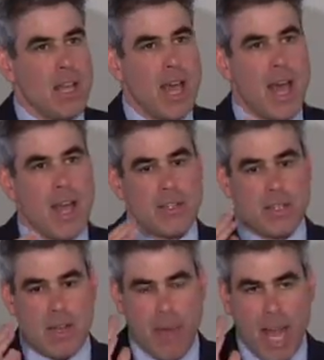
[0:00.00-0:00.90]
and
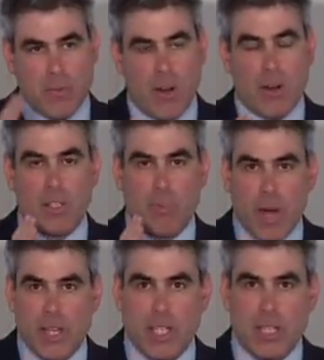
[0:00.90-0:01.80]
patriarchal
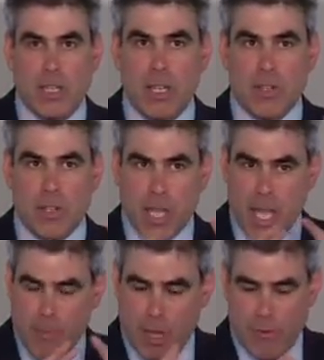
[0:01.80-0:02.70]
oppression to
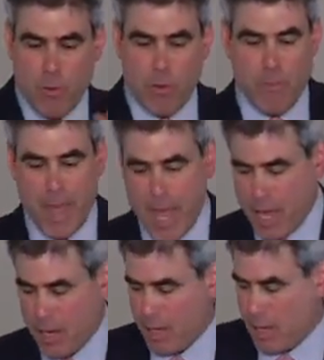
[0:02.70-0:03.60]
keep it for the
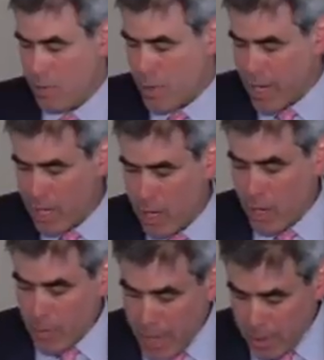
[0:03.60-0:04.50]
man, right?
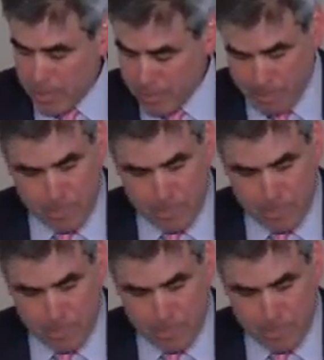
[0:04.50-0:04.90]
Well,